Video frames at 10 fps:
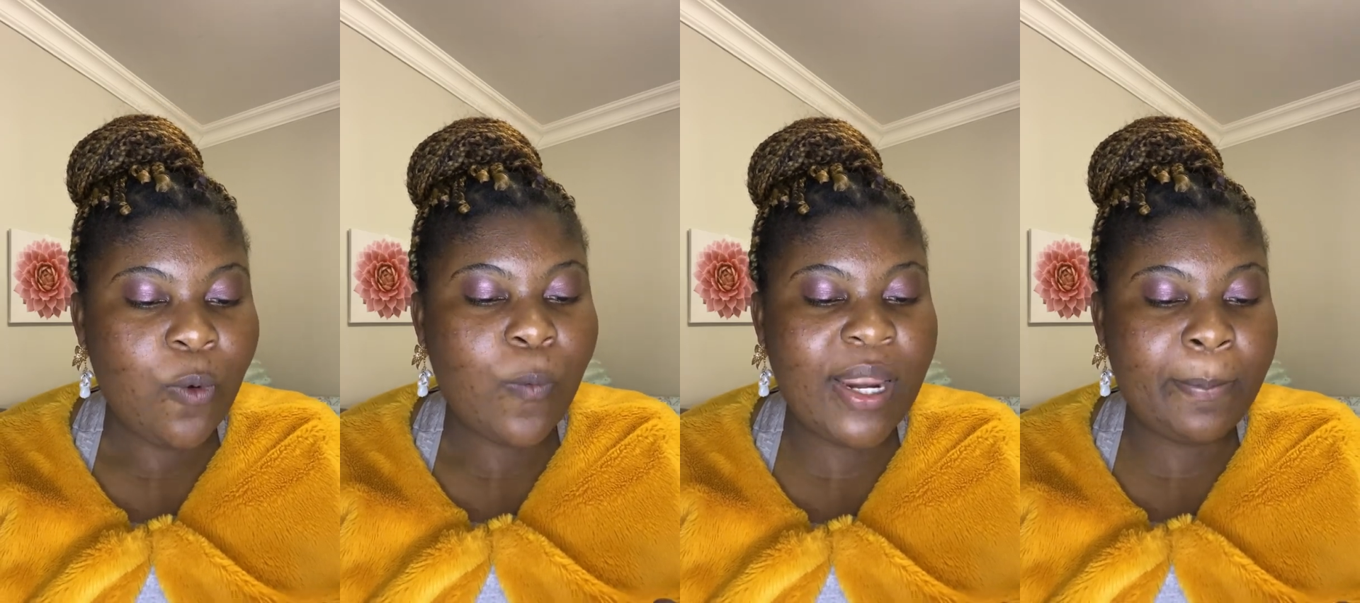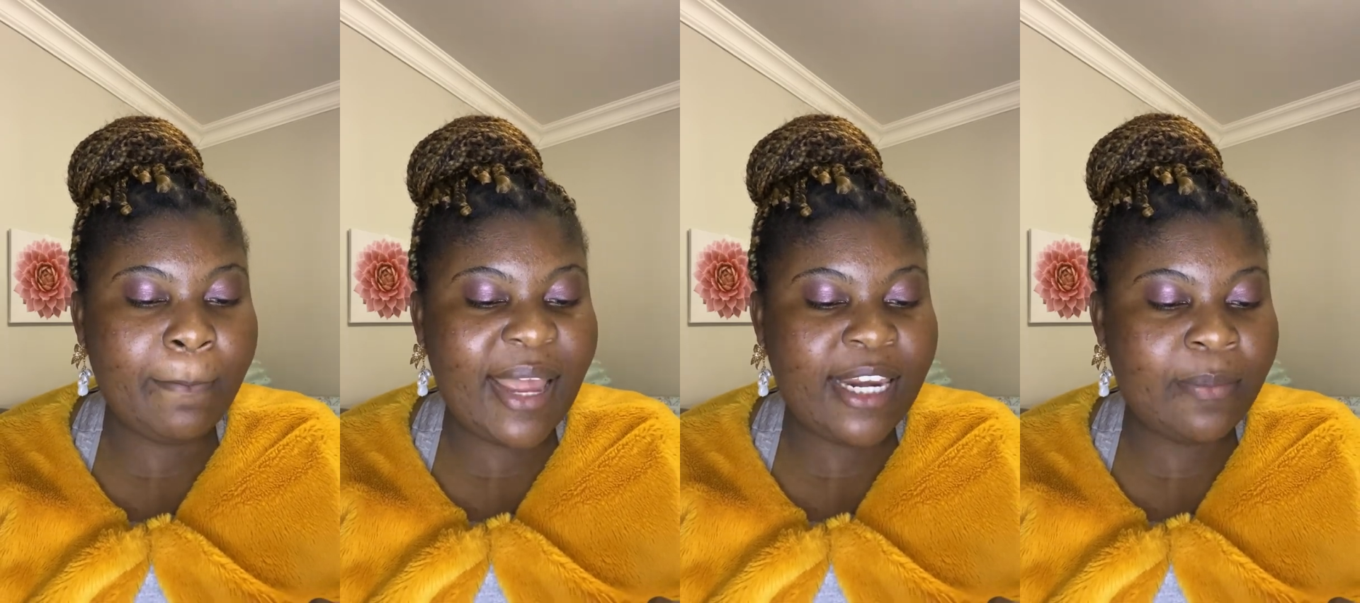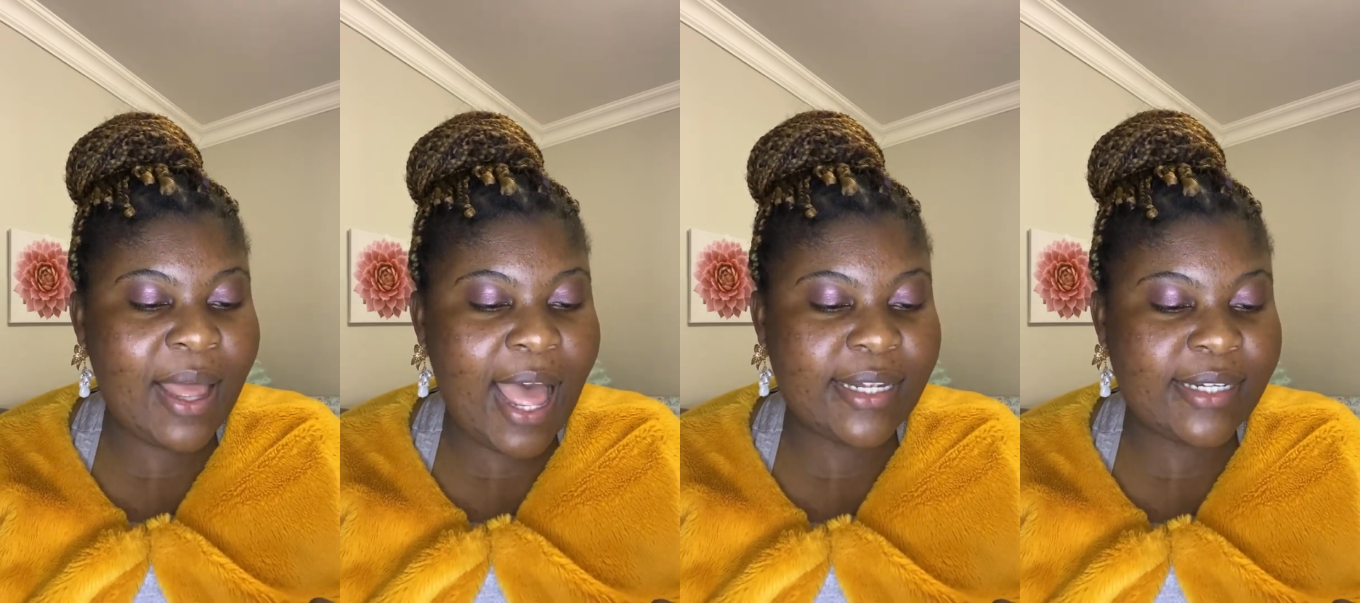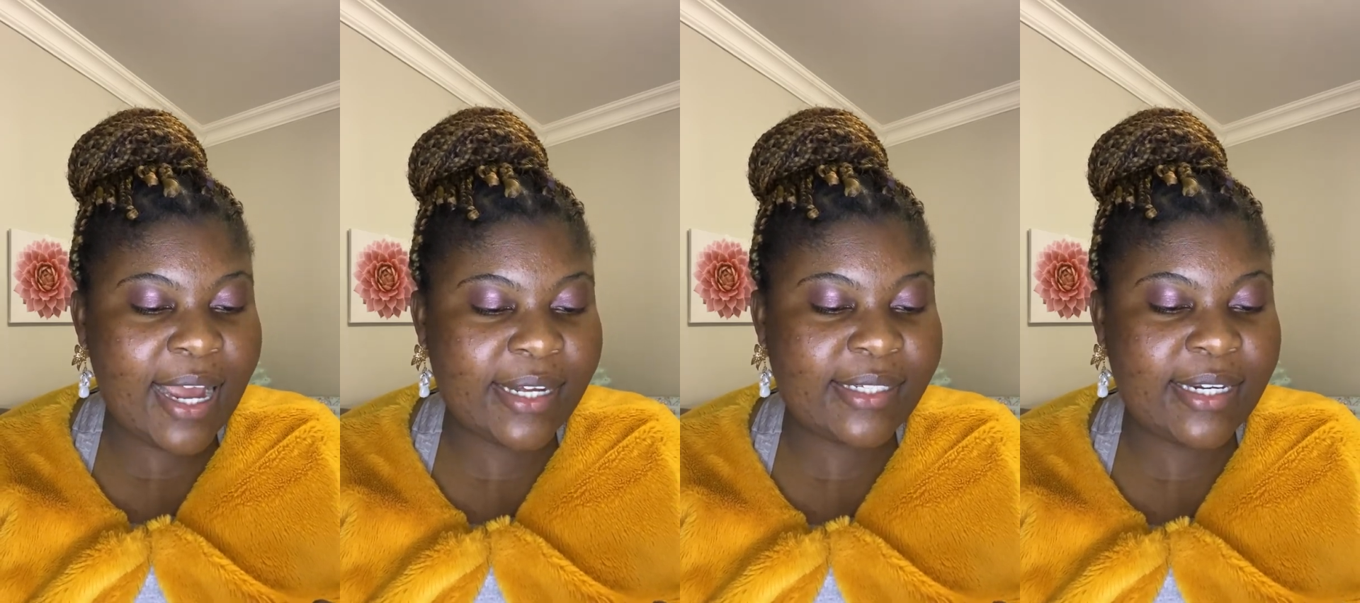When Malema
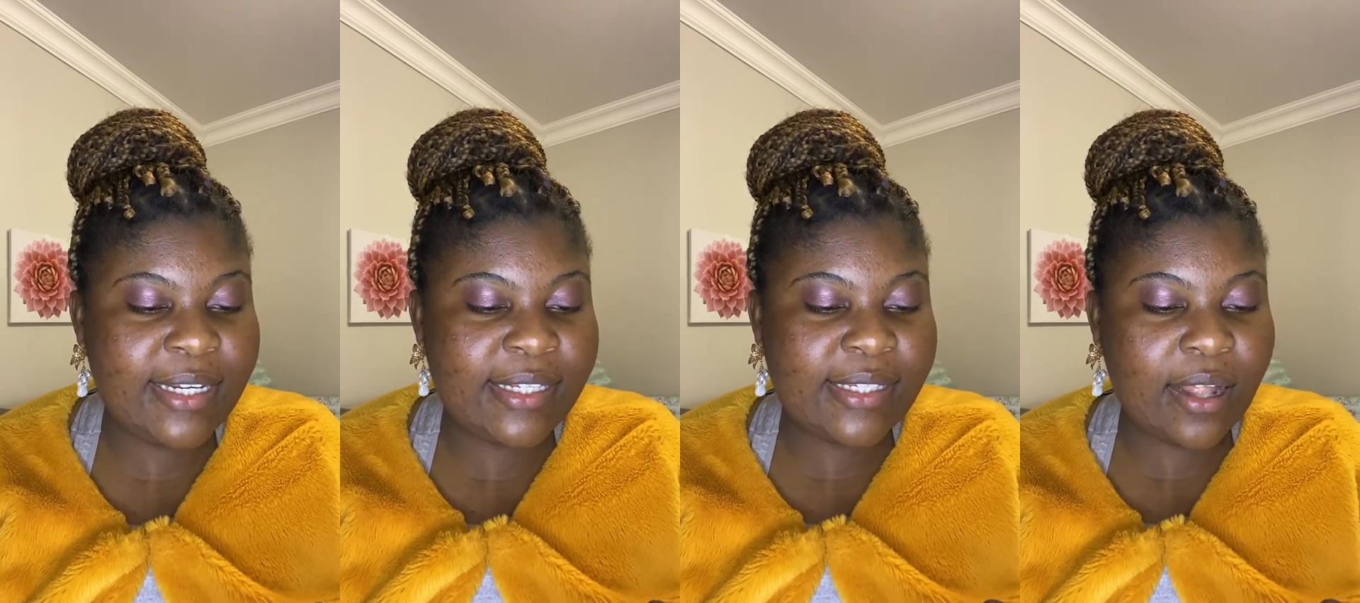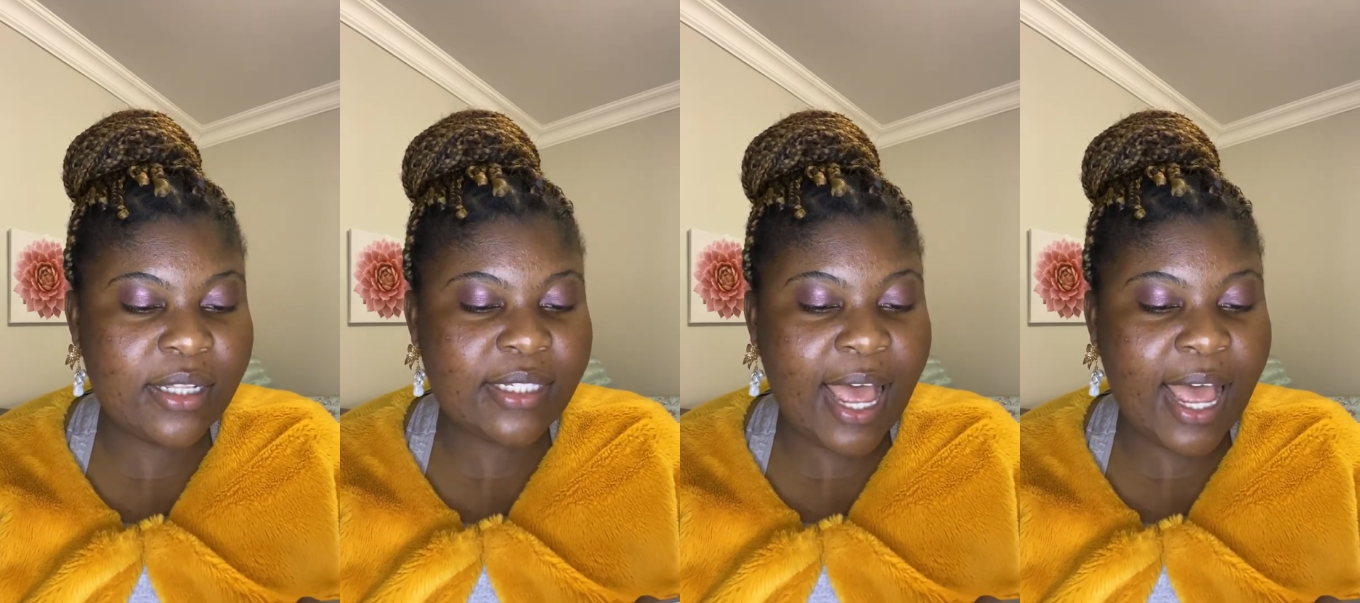attacks and insults